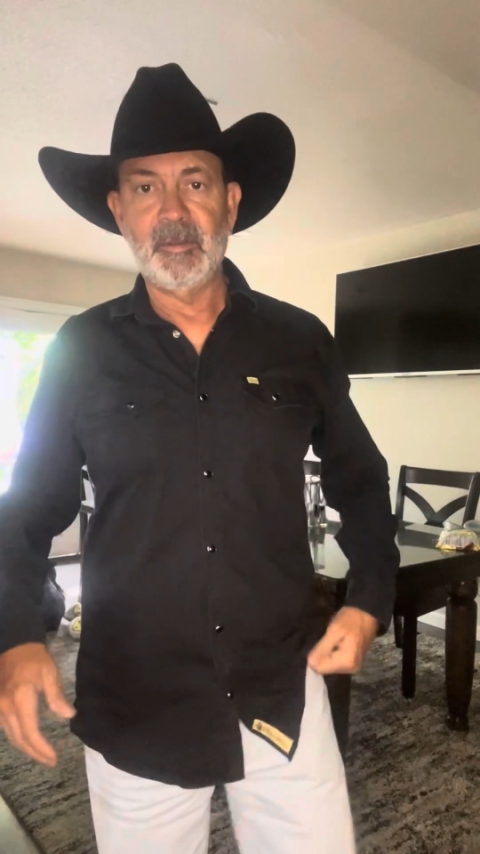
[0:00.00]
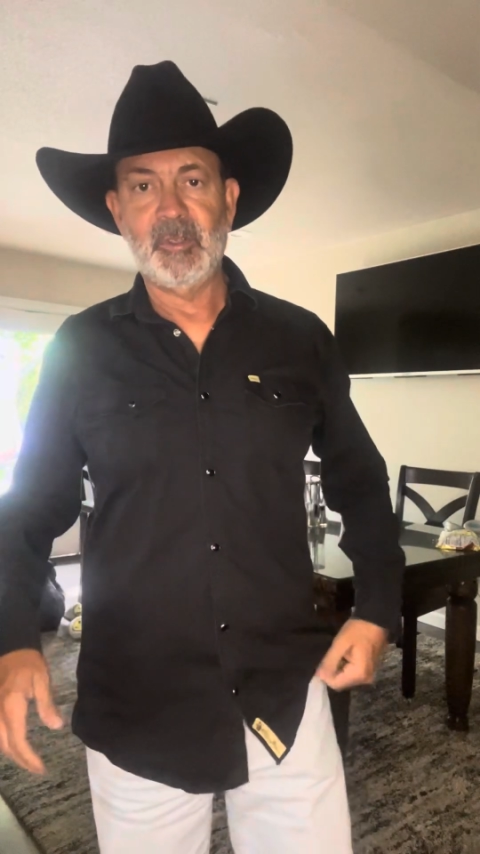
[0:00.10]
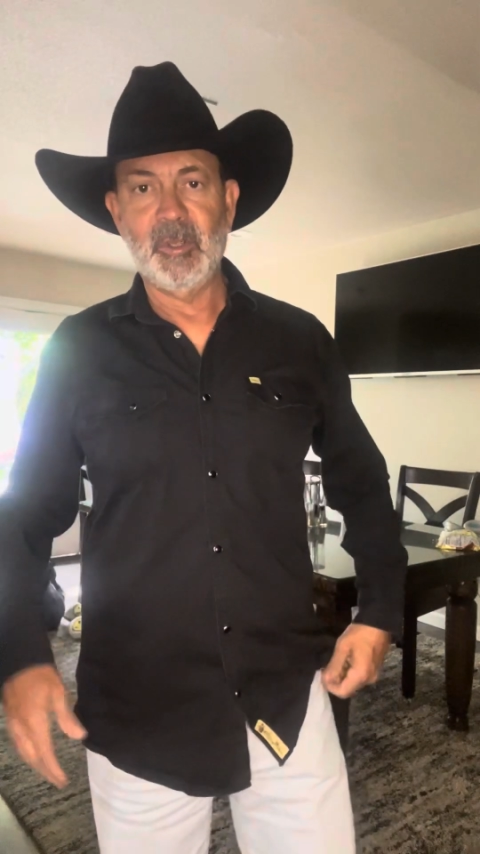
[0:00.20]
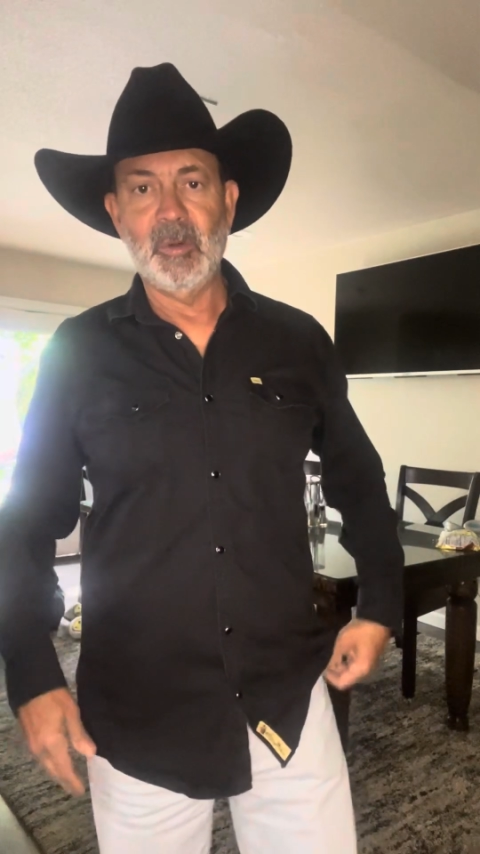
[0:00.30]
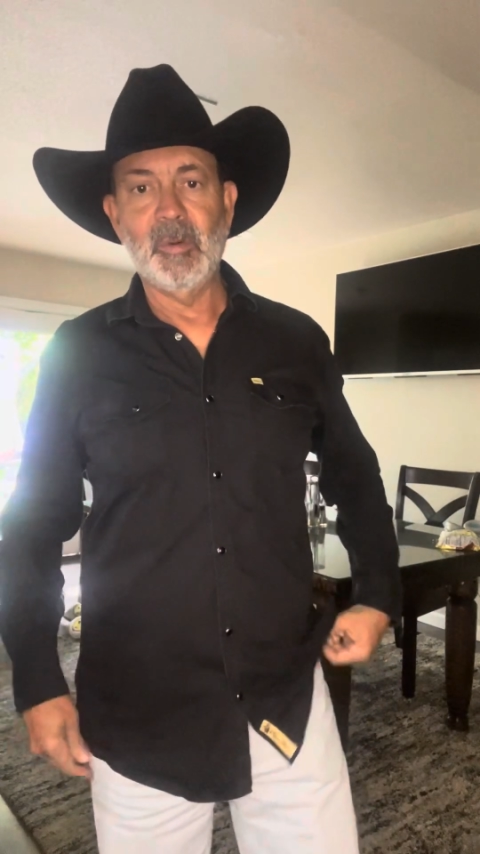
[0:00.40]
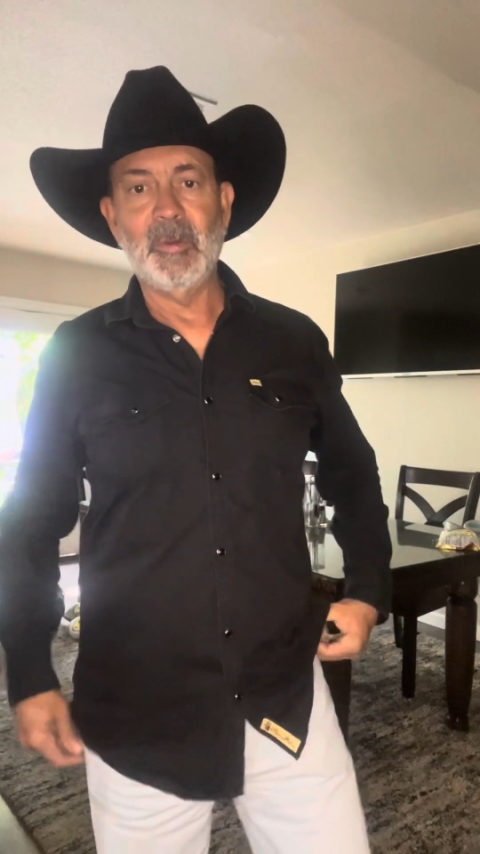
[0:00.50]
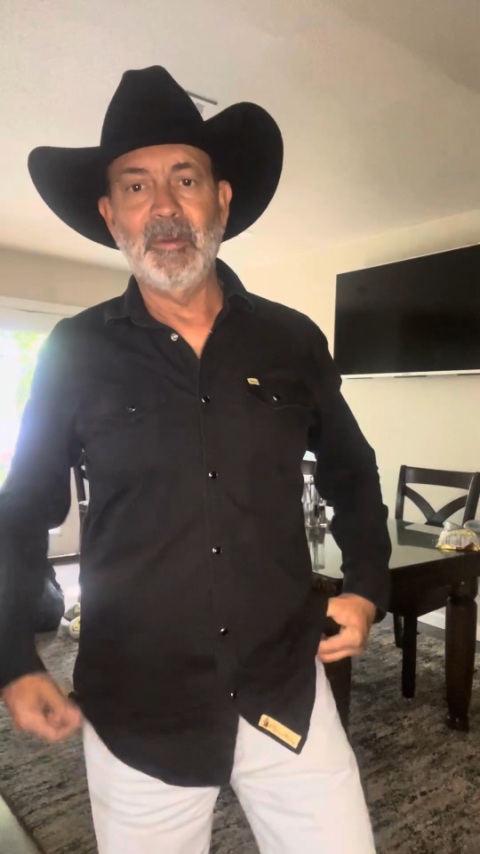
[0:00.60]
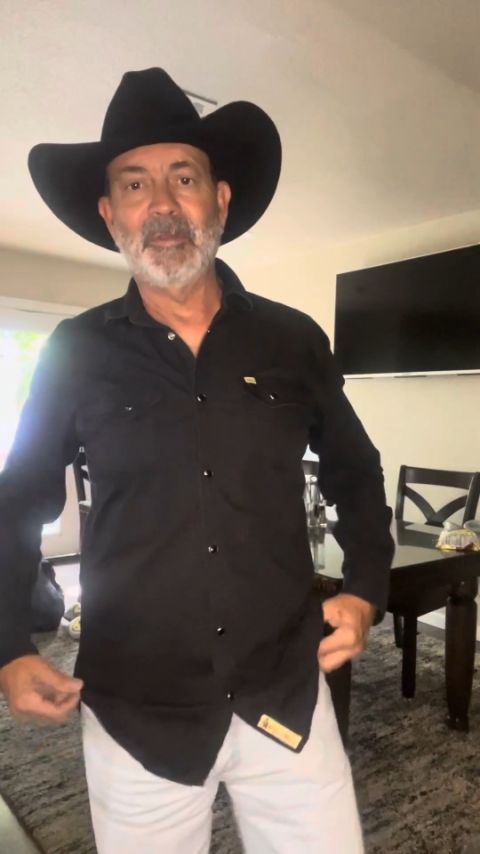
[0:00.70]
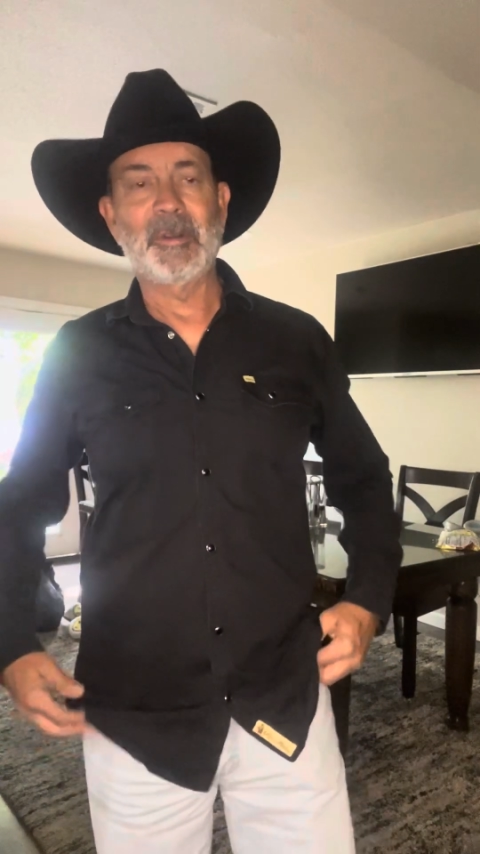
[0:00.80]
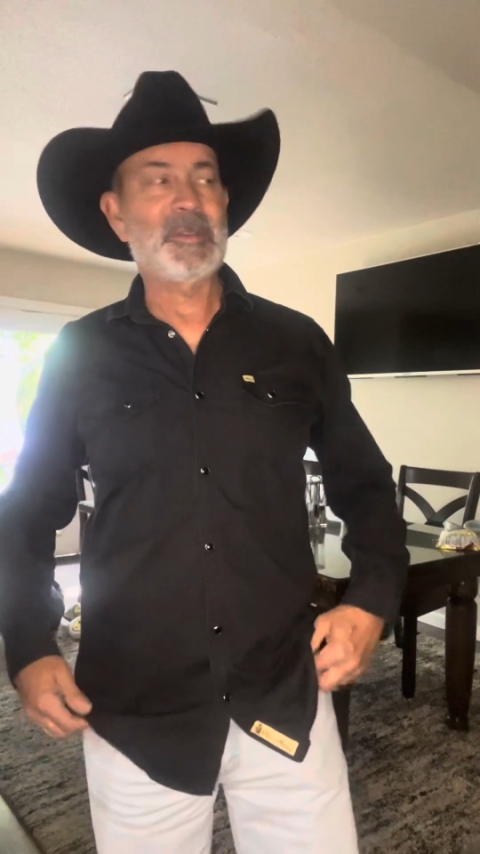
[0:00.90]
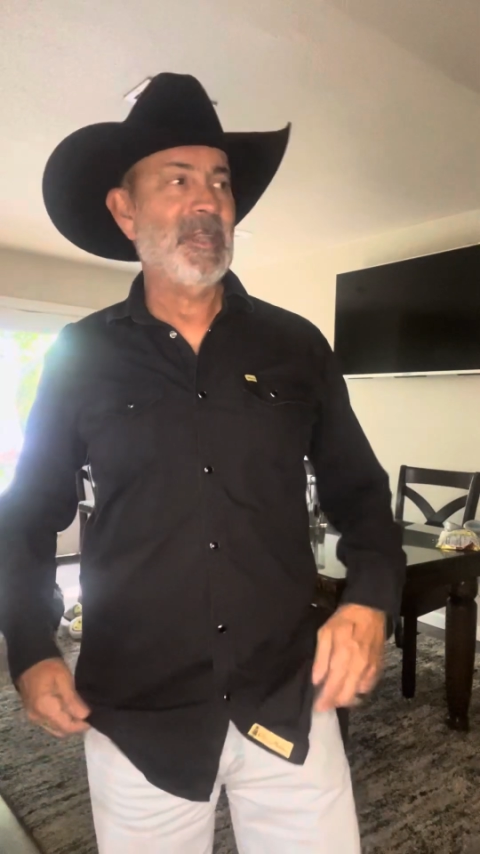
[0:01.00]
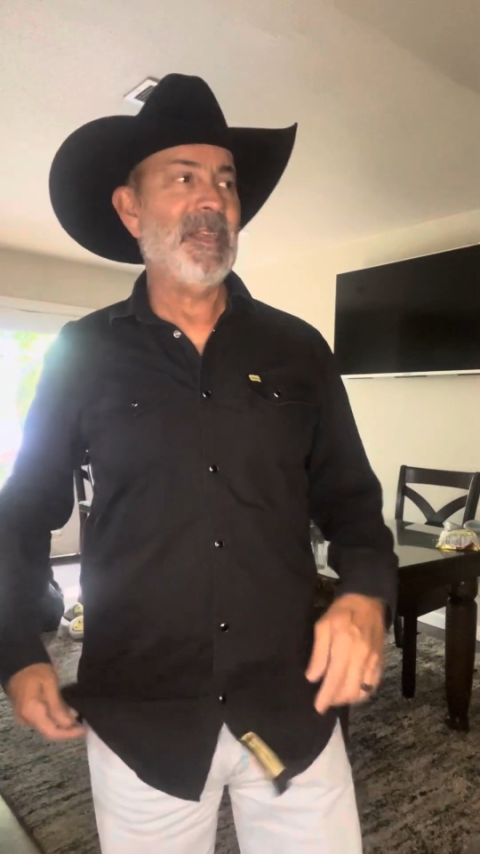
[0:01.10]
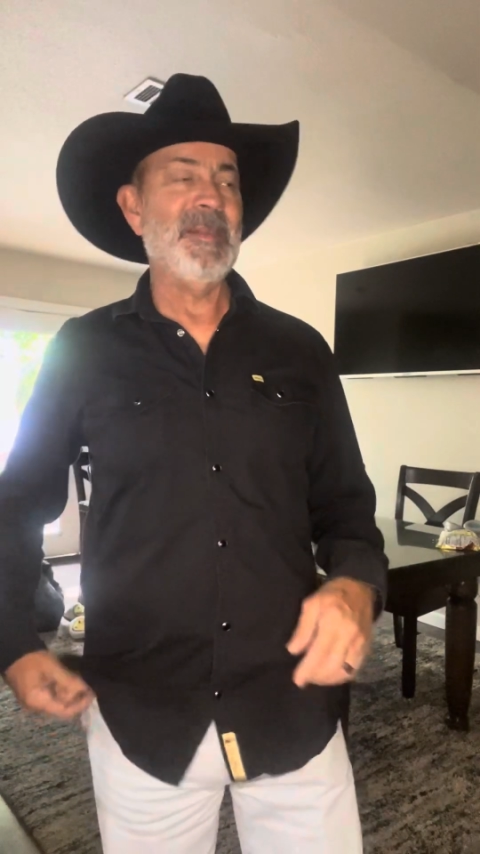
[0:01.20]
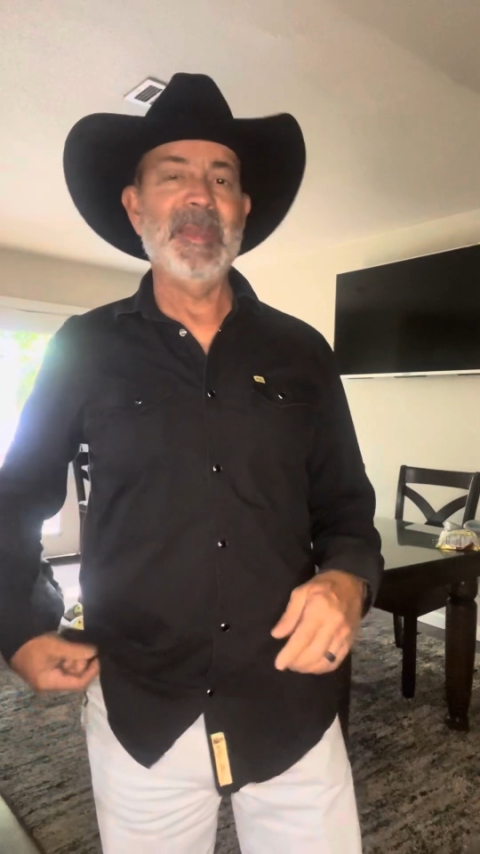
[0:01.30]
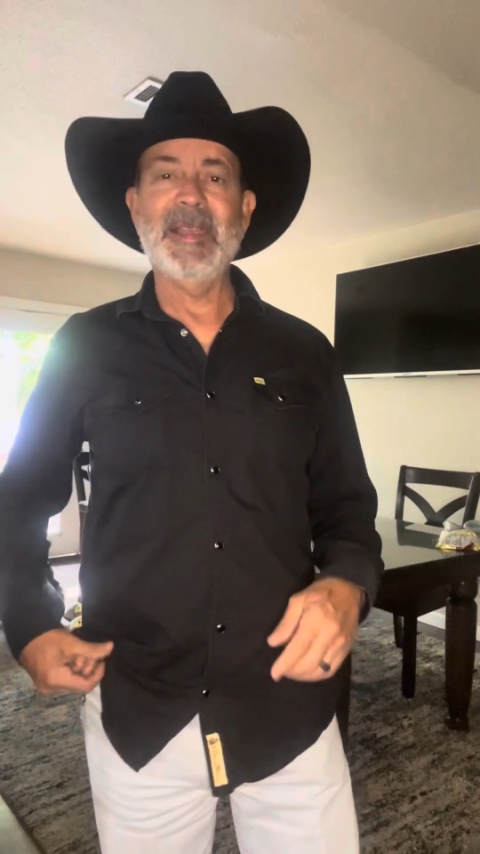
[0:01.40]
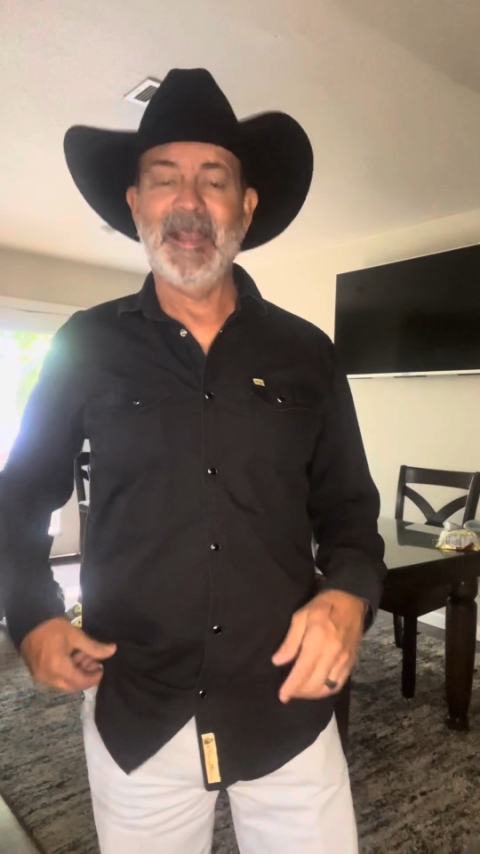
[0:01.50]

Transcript: So the first day, man, I